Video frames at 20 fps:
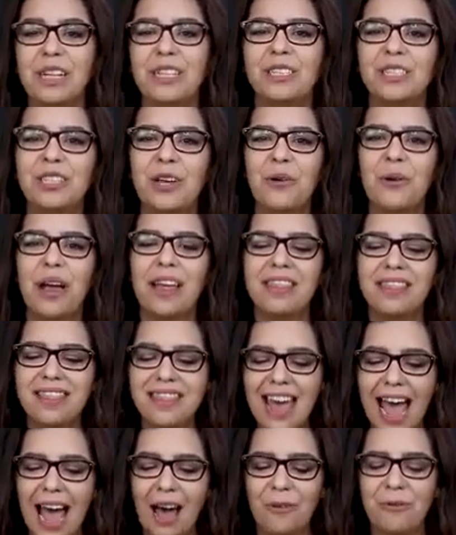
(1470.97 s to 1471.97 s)
So
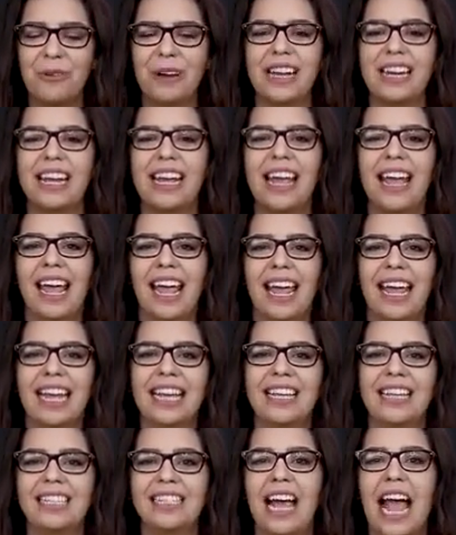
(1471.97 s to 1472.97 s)
that one
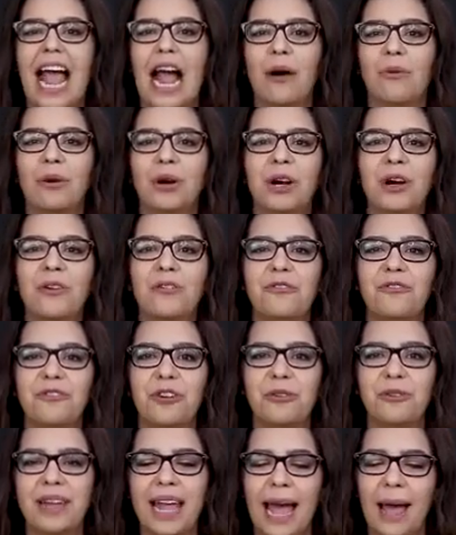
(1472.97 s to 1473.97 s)
is our
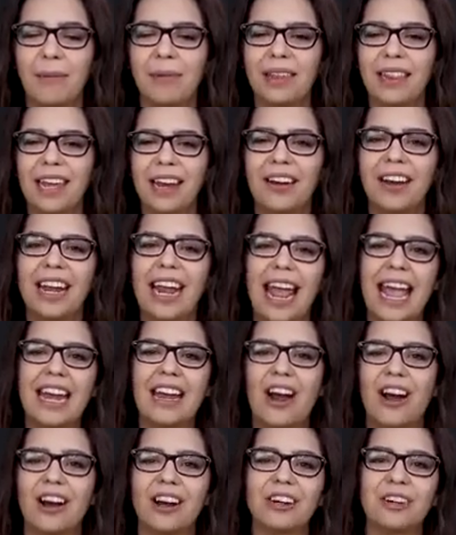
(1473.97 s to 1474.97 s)
vocabulary
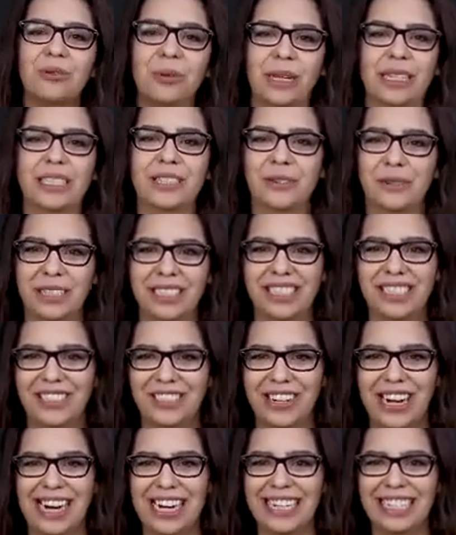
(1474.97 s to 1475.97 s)
and our quiz
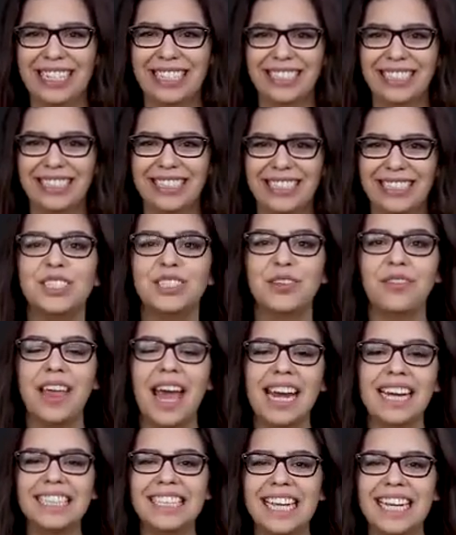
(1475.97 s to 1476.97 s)
trait. So
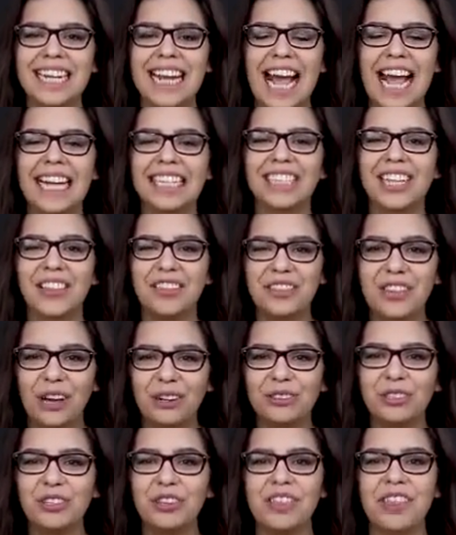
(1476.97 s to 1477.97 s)
that is it, guys.
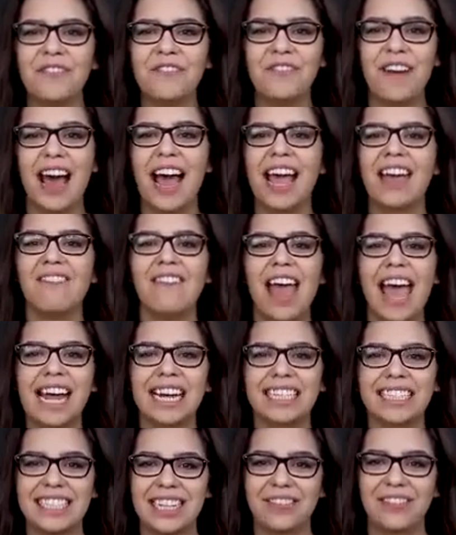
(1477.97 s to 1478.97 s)
Those are the 5
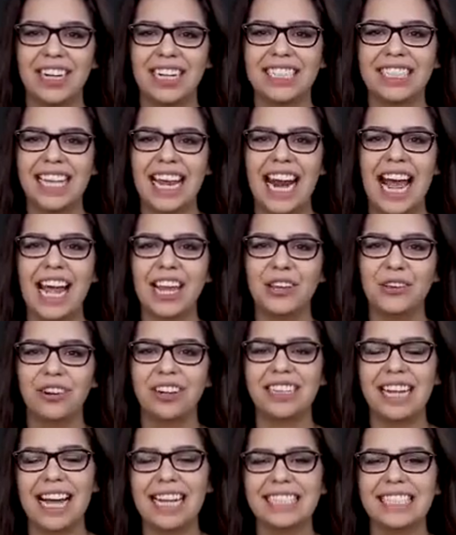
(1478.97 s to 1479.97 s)
activities that I
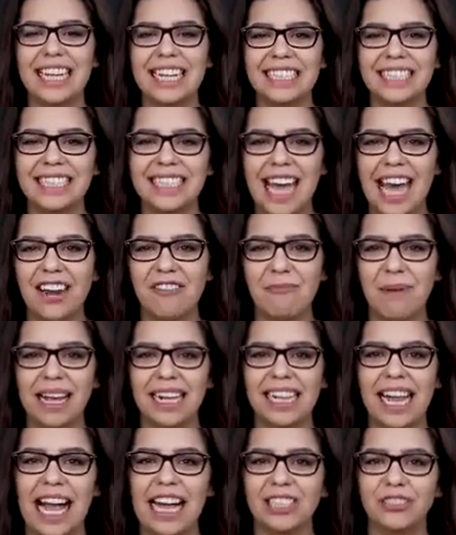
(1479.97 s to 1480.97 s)
utilize inside of my
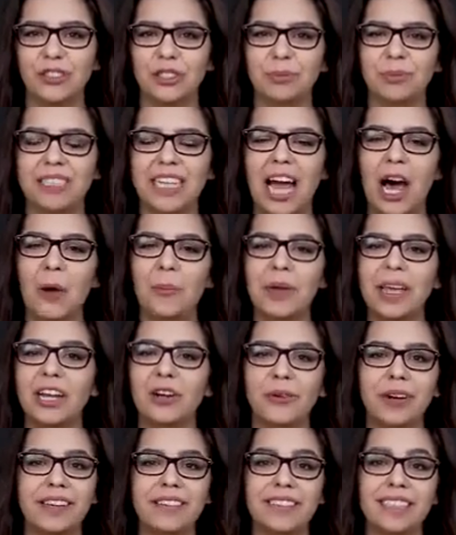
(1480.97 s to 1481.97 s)
classrooms to help
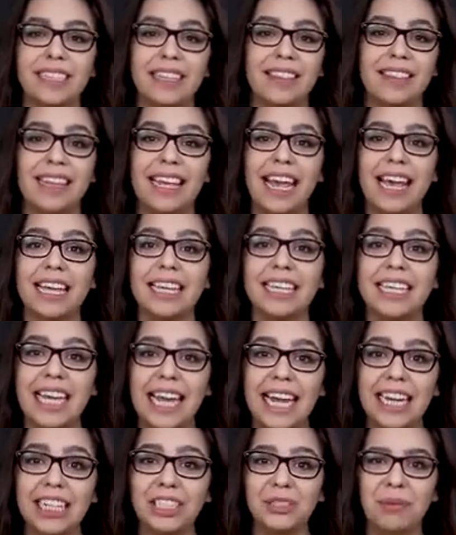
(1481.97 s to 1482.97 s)
increase the
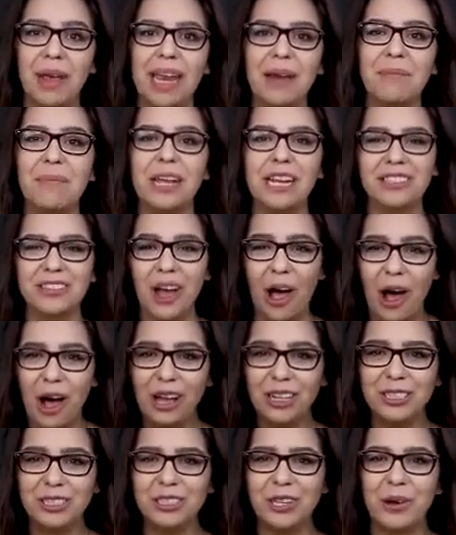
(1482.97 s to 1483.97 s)
engagement, but
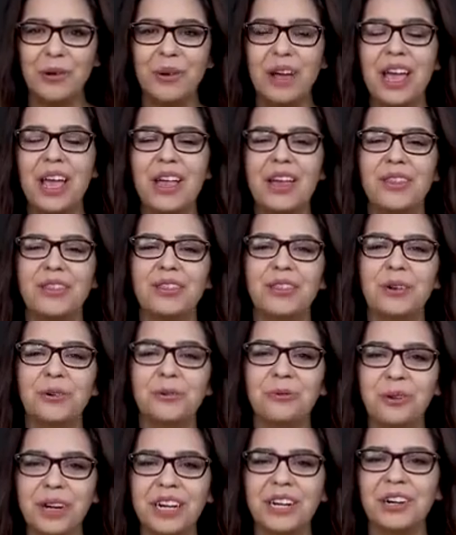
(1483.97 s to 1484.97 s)
also the
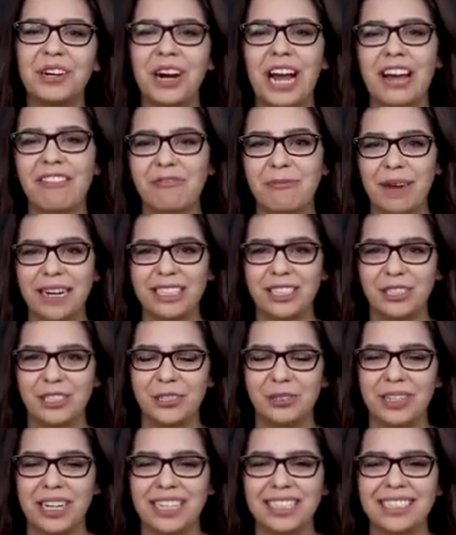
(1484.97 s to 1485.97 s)
rigor of my
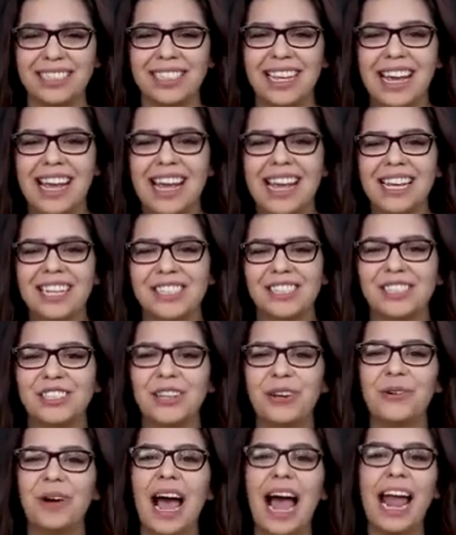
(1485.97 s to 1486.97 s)
students.
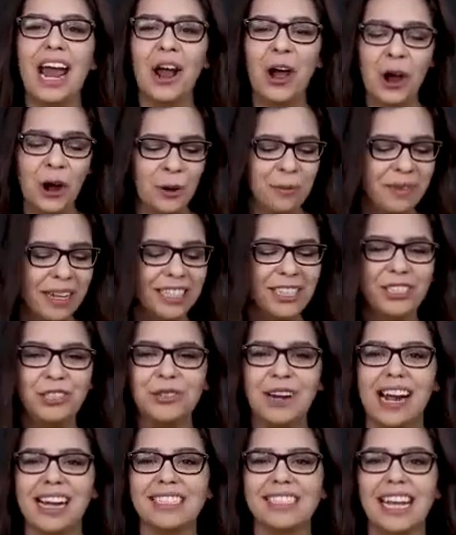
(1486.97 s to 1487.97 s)
So I hope that
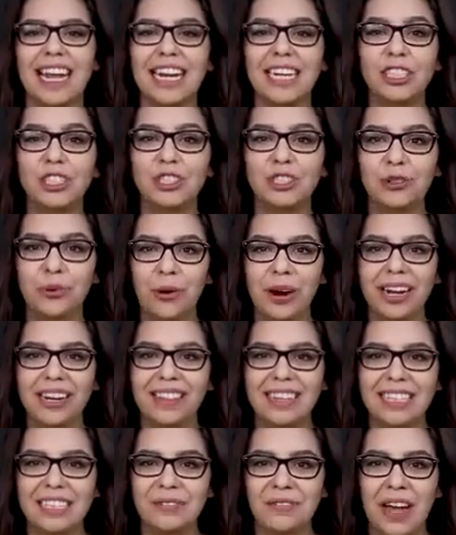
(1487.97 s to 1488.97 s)
you guys
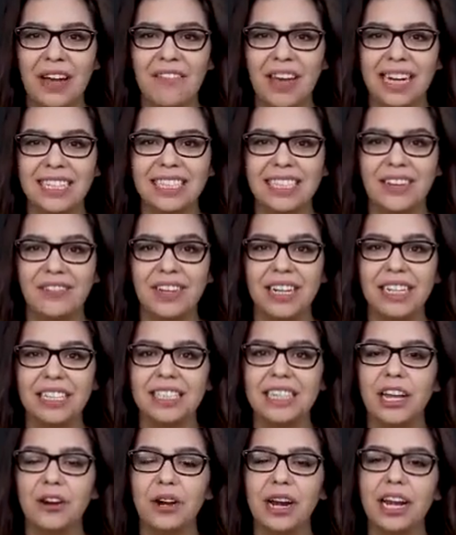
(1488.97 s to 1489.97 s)
enjoyed these 5
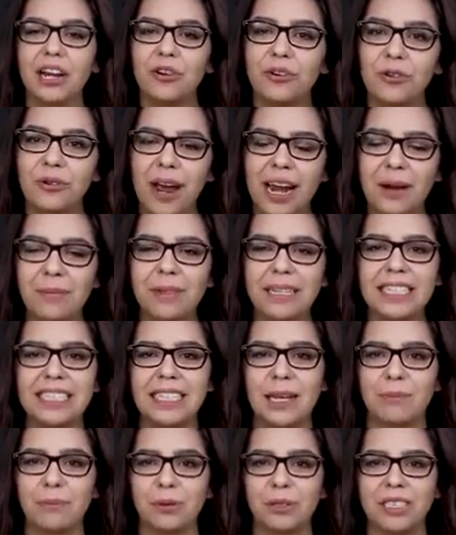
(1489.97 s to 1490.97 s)
activities. They're incredibly
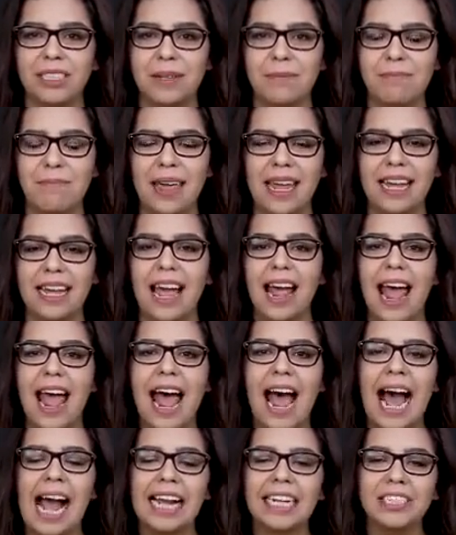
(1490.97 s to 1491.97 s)
simple to make.
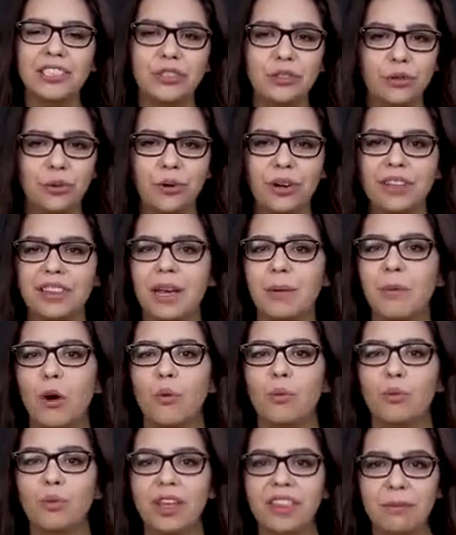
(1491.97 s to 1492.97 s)
I store
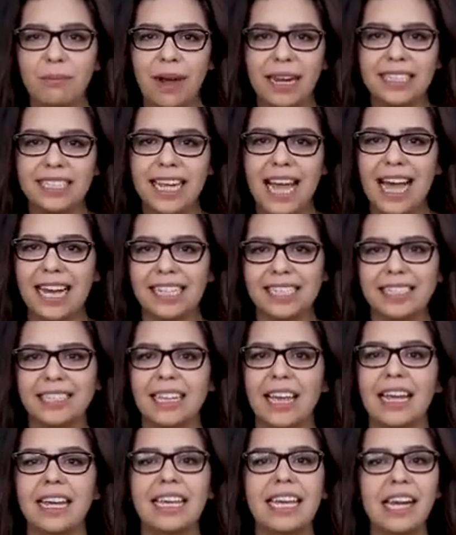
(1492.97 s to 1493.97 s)
them with my
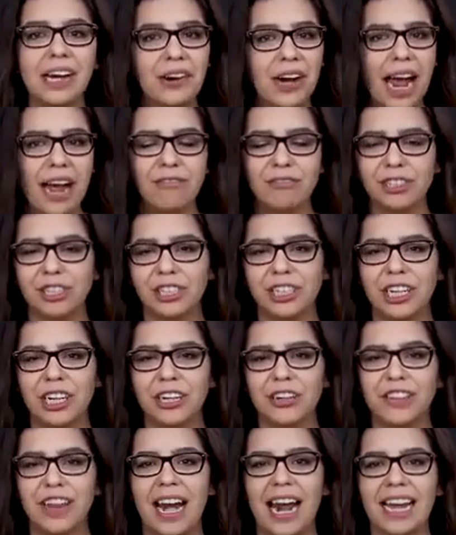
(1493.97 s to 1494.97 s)
text year after
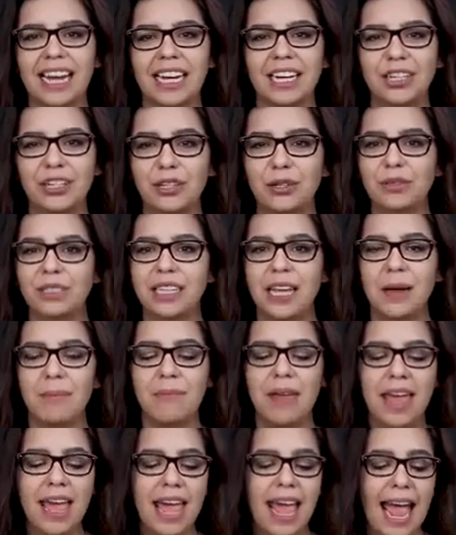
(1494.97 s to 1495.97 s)
year that I can use
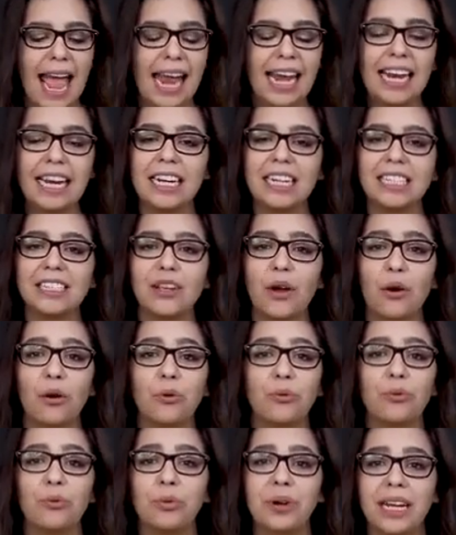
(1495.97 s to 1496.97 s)
them, and it is
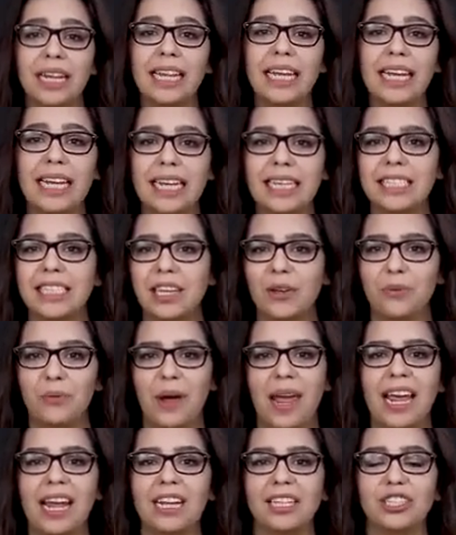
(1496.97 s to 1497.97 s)
a really easy
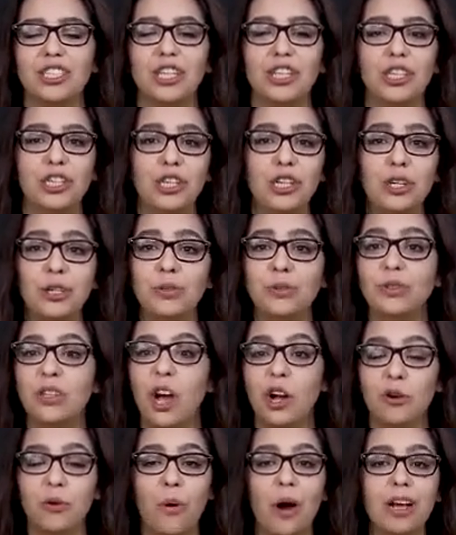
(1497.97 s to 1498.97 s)
way to use
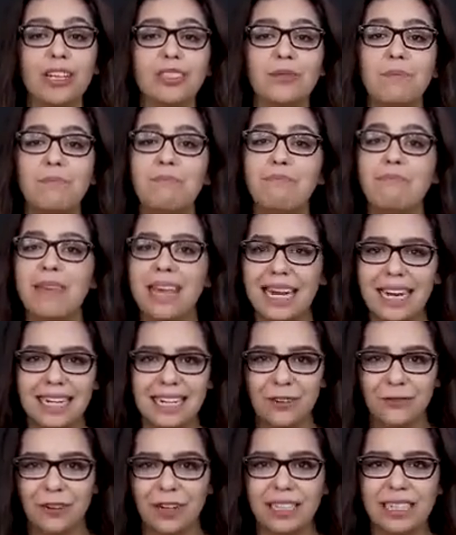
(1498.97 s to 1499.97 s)
across many
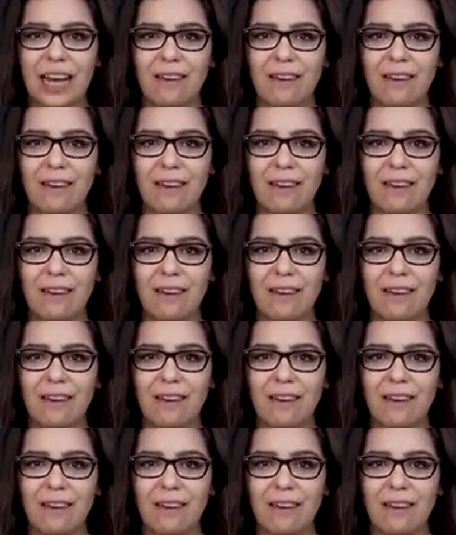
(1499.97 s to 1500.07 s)
different